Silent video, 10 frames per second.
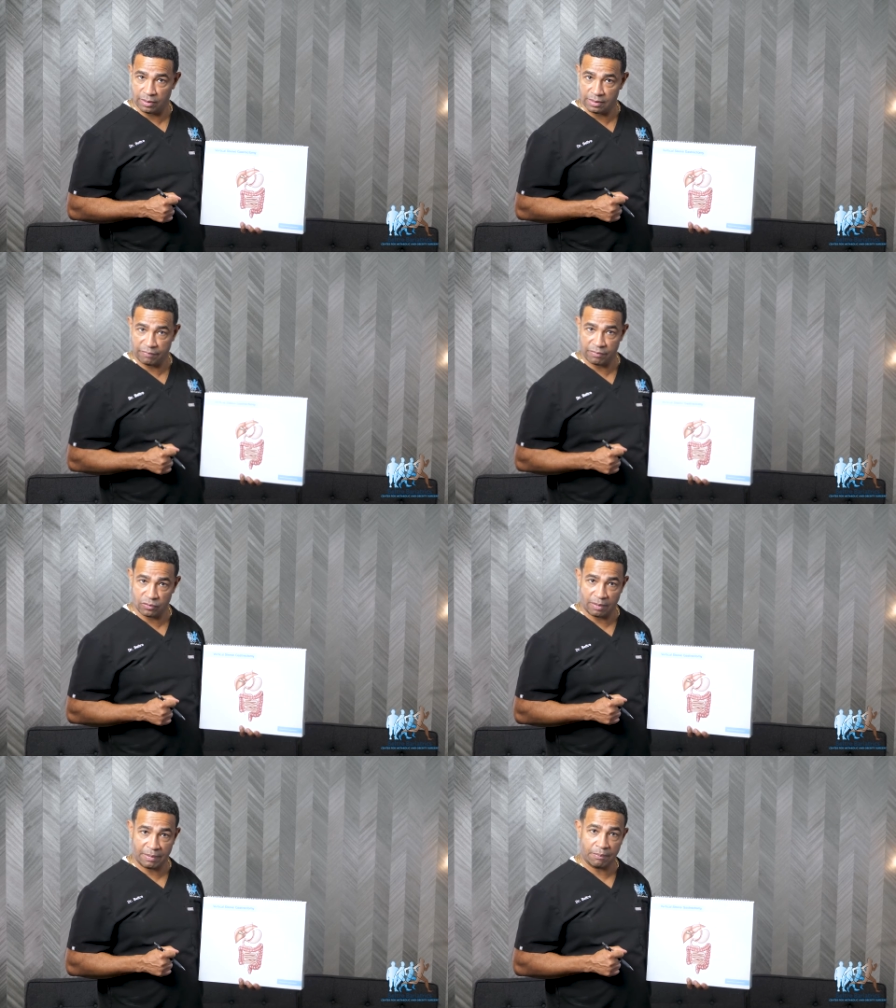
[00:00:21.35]
the safest
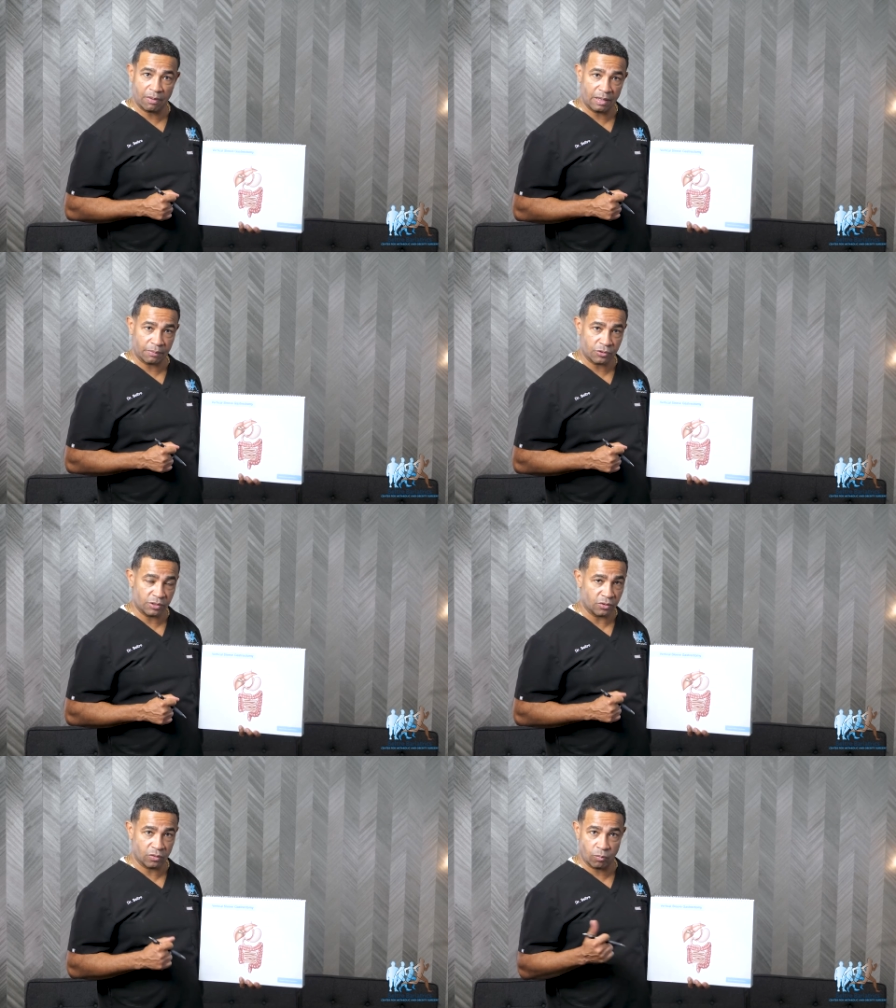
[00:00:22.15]
of the metabolic
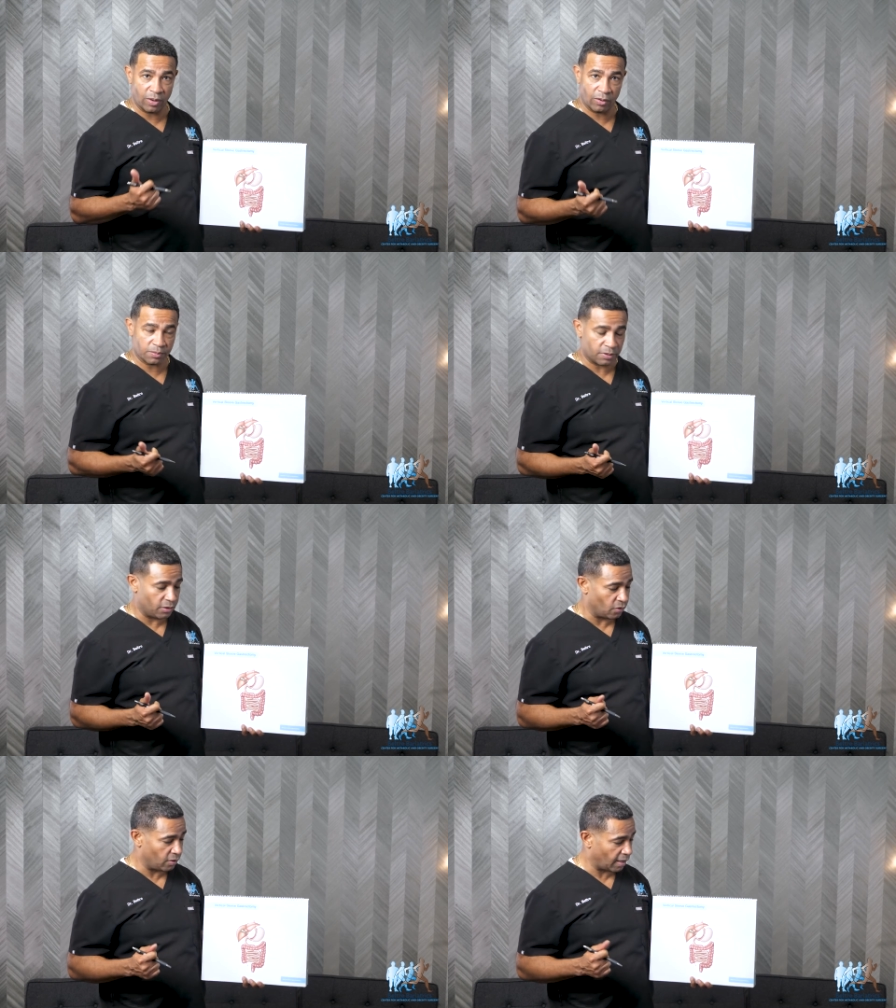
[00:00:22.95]
procedure, the weight loss procedure